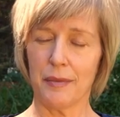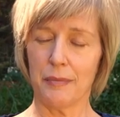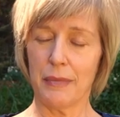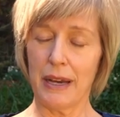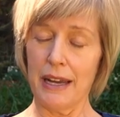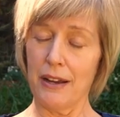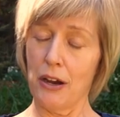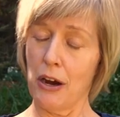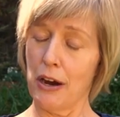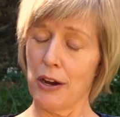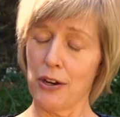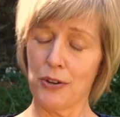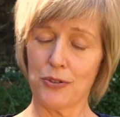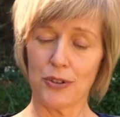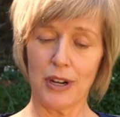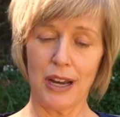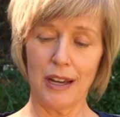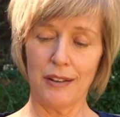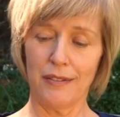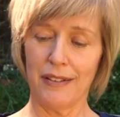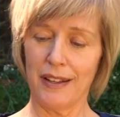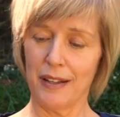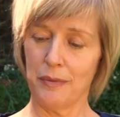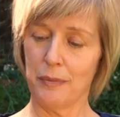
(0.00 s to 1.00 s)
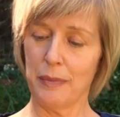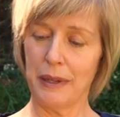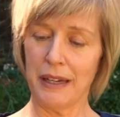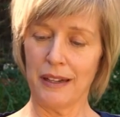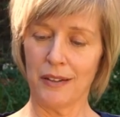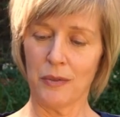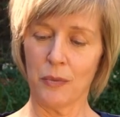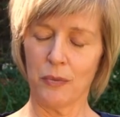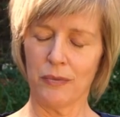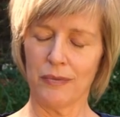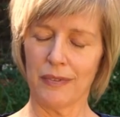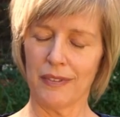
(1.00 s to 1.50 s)
my hard drive had
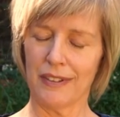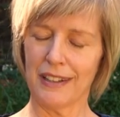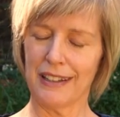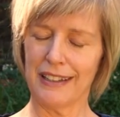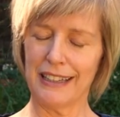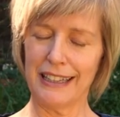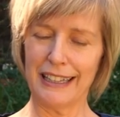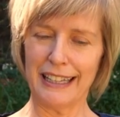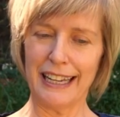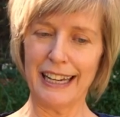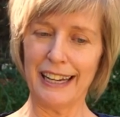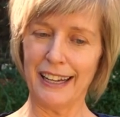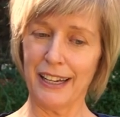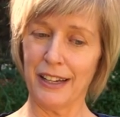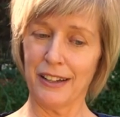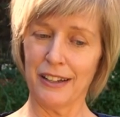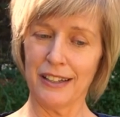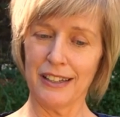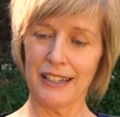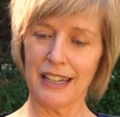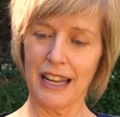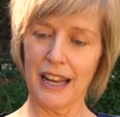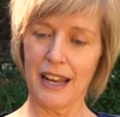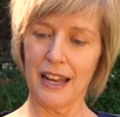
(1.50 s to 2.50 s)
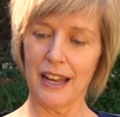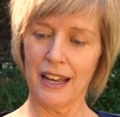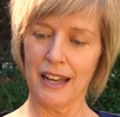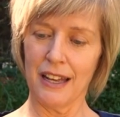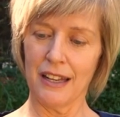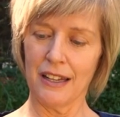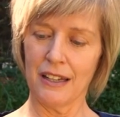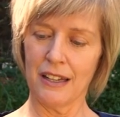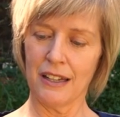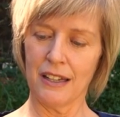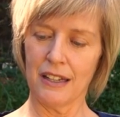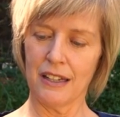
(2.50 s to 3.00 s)
been cleaned,
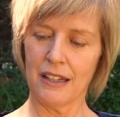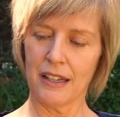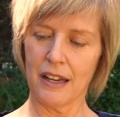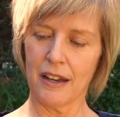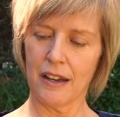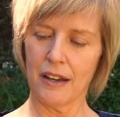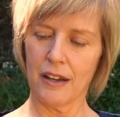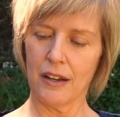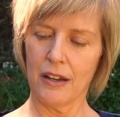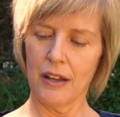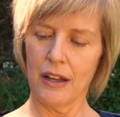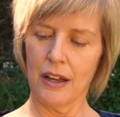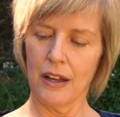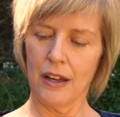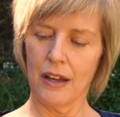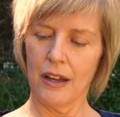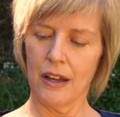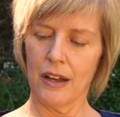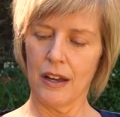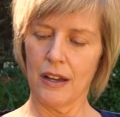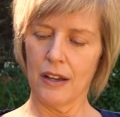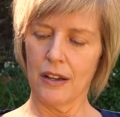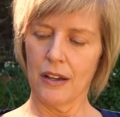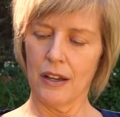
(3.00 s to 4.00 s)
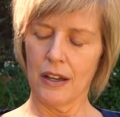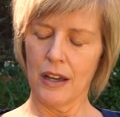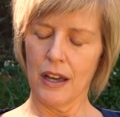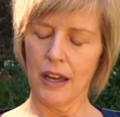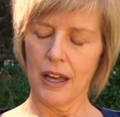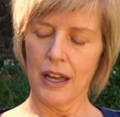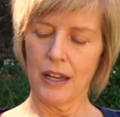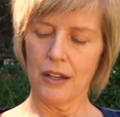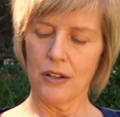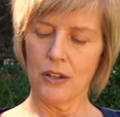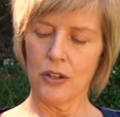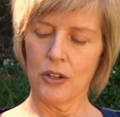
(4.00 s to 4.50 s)
and
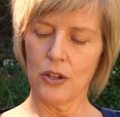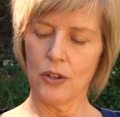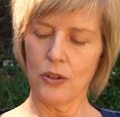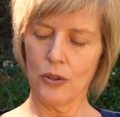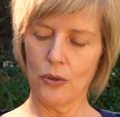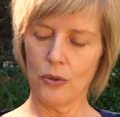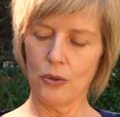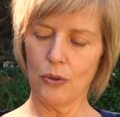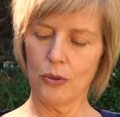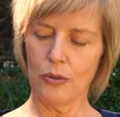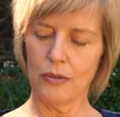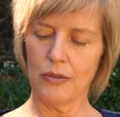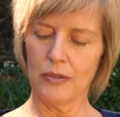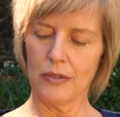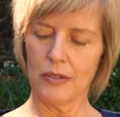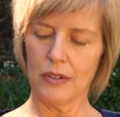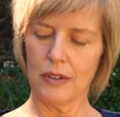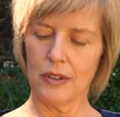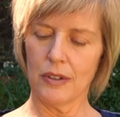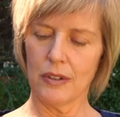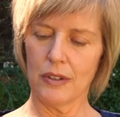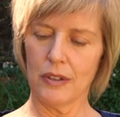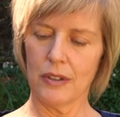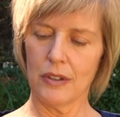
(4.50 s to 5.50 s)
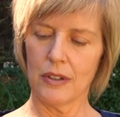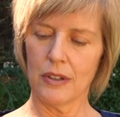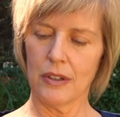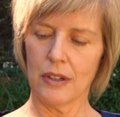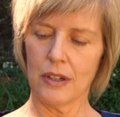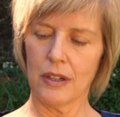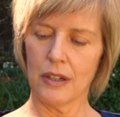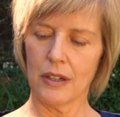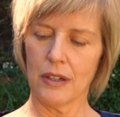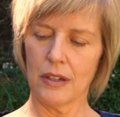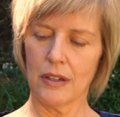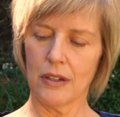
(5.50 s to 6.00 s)
knew
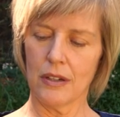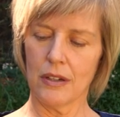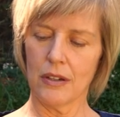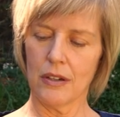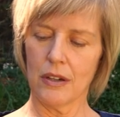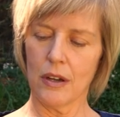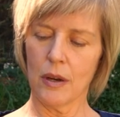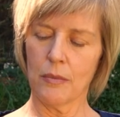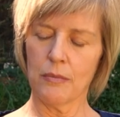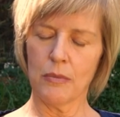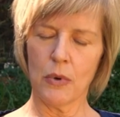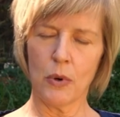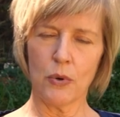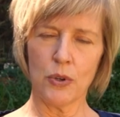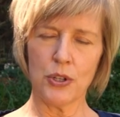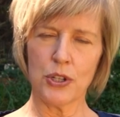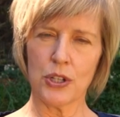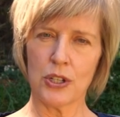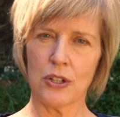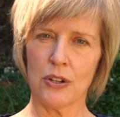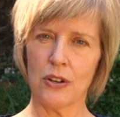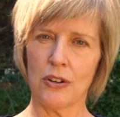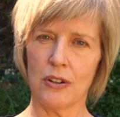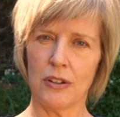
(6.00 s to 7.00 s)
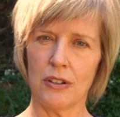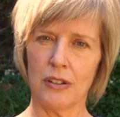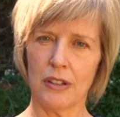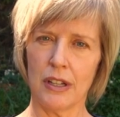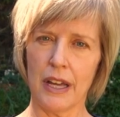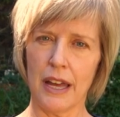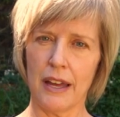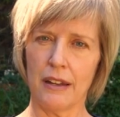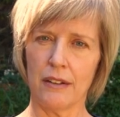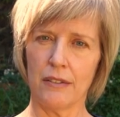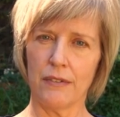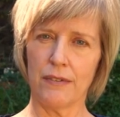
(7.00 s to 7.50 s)
emotional
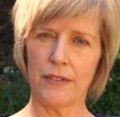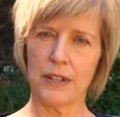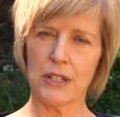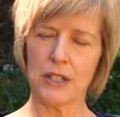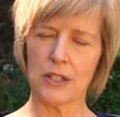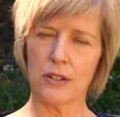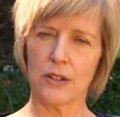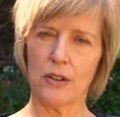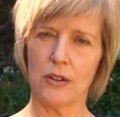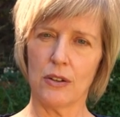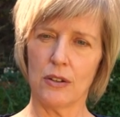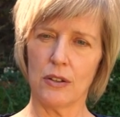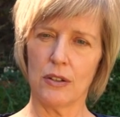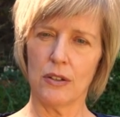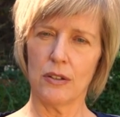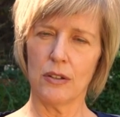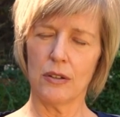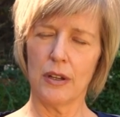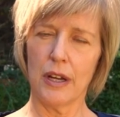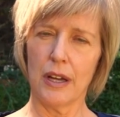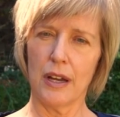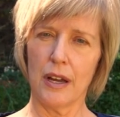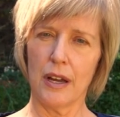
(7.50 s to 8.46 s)
and physical